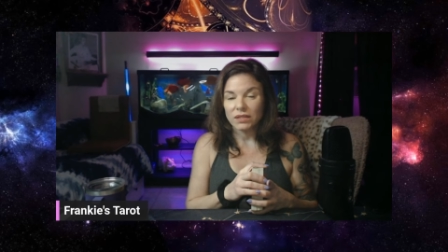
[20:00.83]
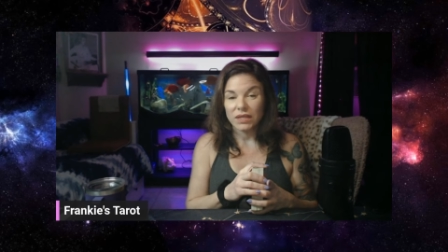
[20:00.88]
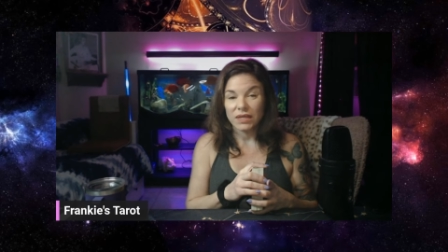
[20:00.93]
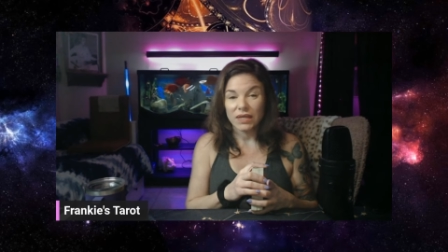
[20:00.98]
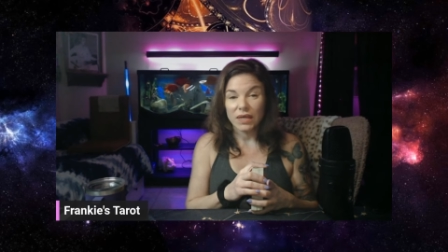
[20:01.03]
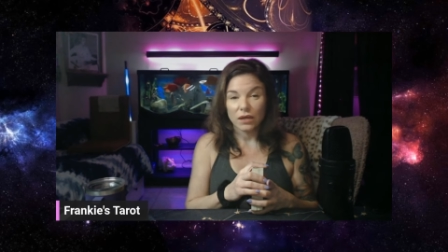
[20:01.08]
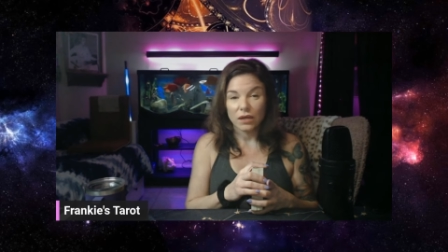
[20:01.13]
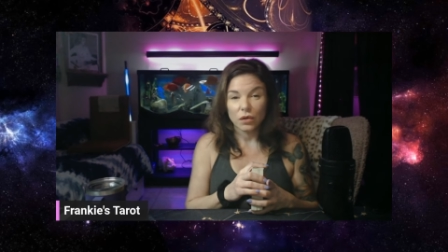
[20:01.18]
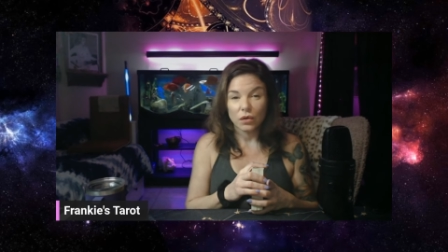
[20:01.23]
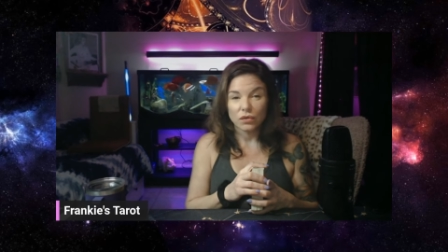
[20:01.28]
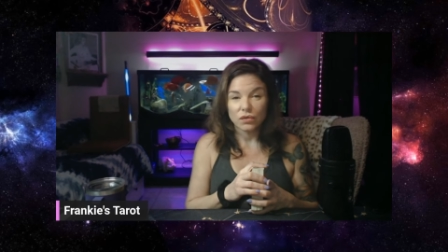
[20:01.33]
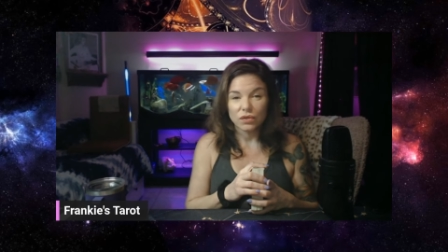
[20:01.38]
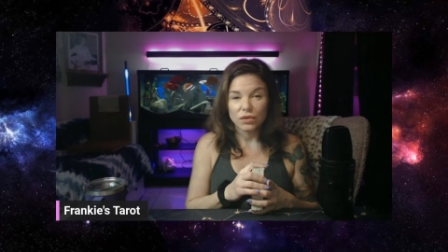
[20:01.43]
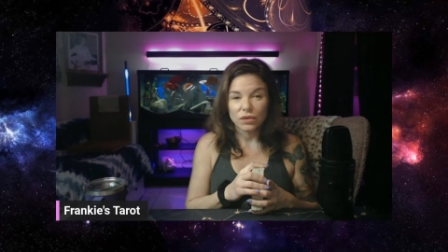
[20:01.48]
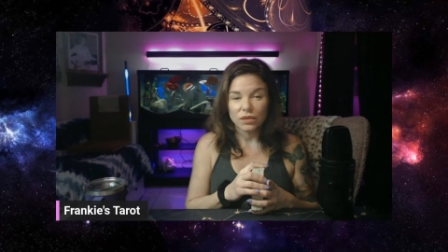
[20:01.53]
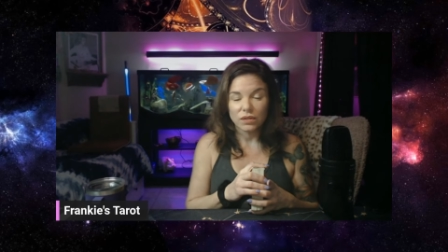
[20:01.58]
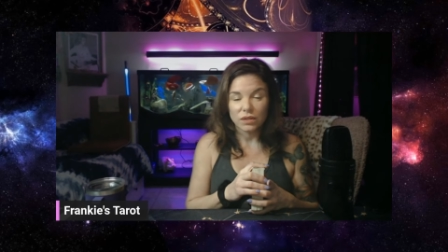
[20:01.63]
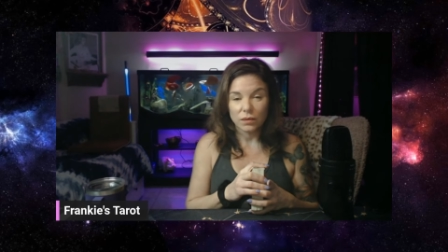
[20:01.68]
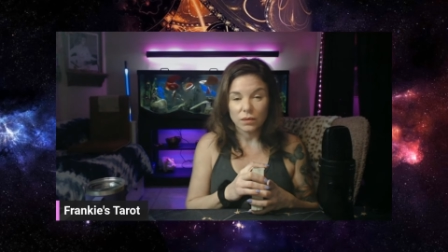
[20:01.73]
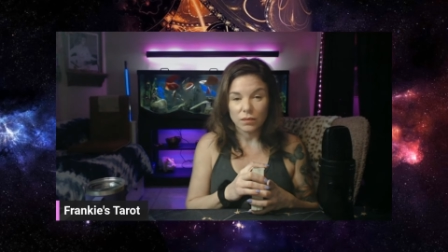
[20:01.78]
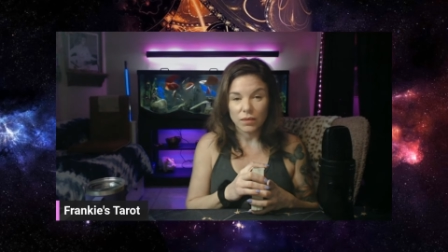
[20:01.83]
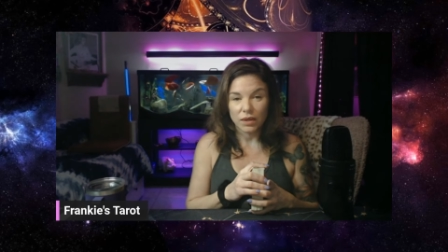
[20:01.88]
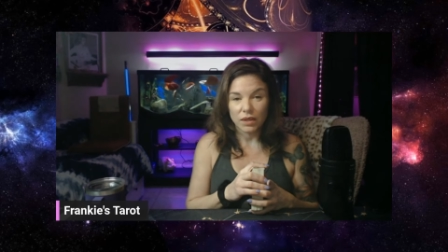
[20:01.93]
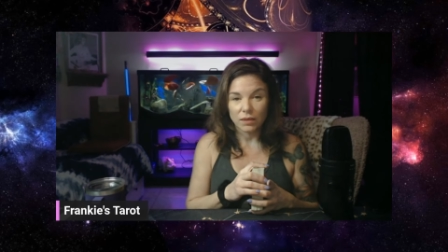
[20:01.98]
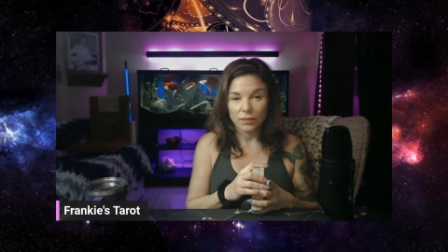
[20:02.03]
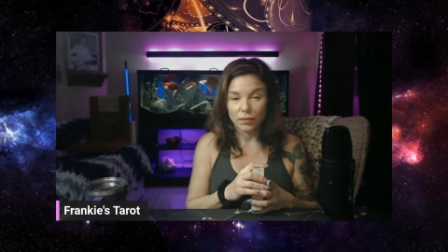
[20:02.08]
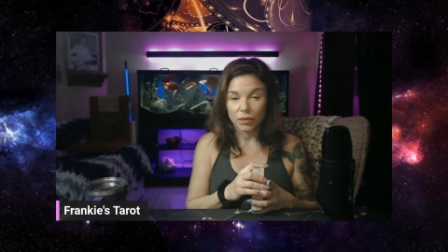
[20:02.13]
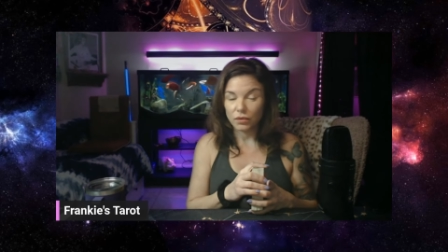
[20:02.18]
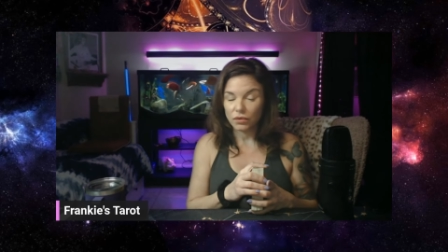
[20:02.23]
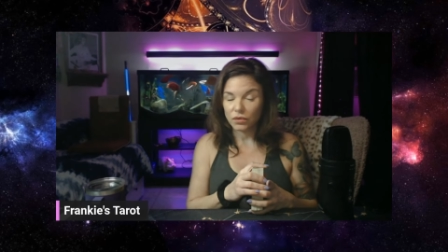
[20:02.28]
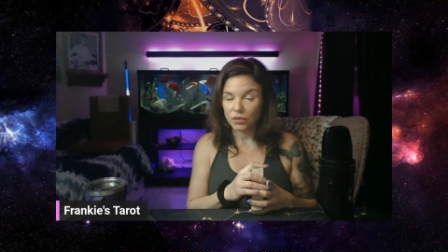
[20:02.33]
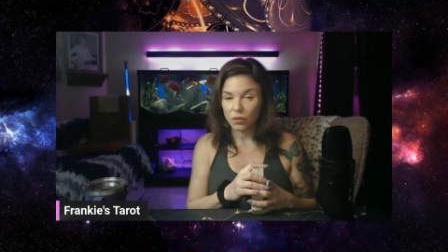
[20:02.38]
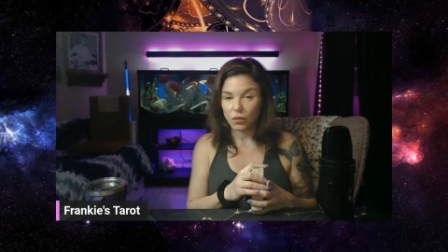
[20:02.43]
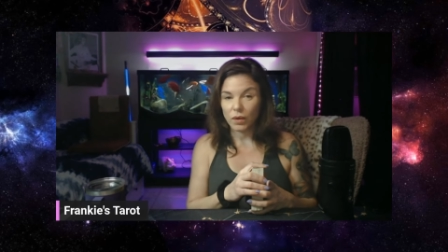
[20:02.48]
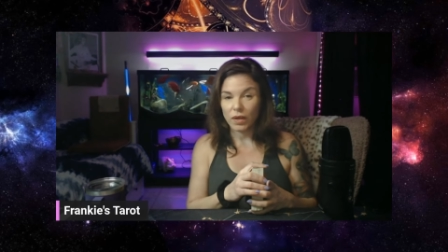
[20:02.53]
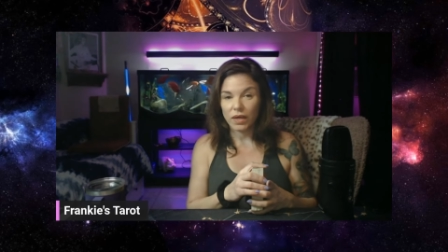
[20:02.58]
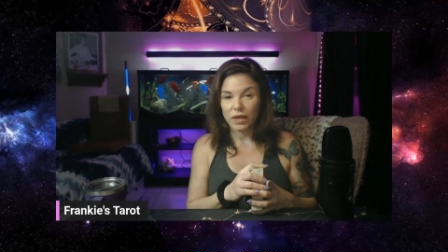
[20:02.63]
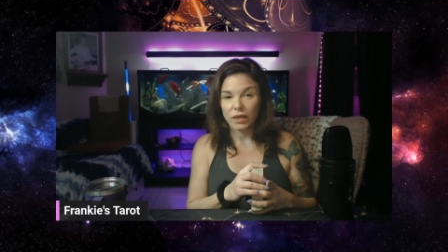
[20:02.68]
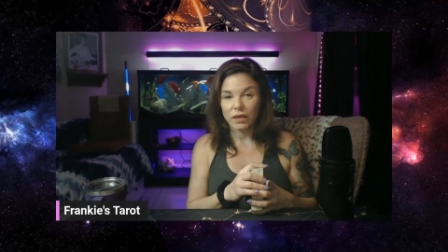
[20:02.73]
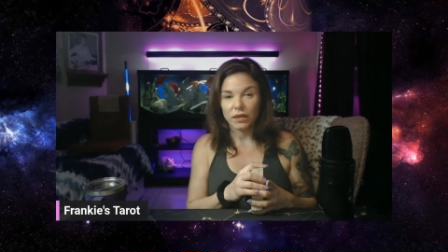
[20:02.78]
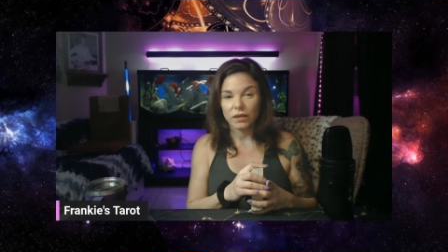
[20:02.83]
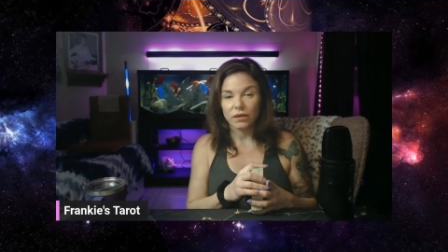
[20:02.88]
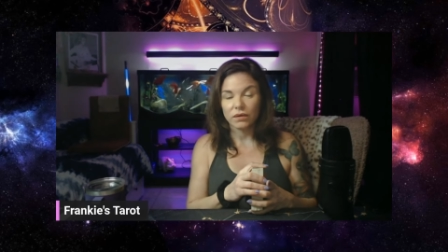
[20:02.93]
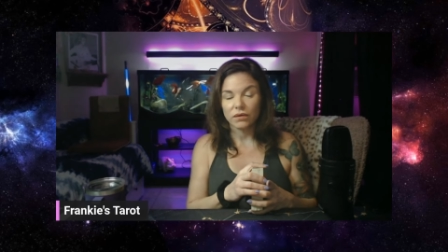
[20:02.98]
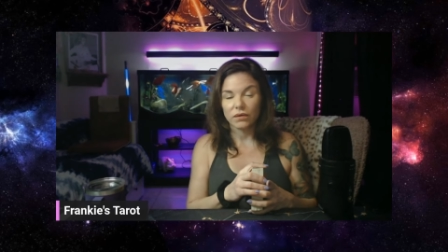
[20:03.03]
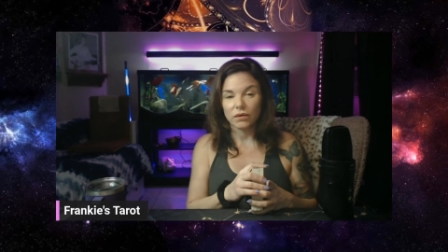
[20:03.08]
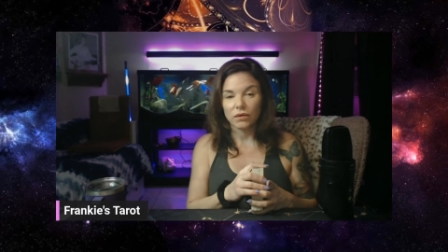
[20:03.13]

get closer to somebody, pulls away,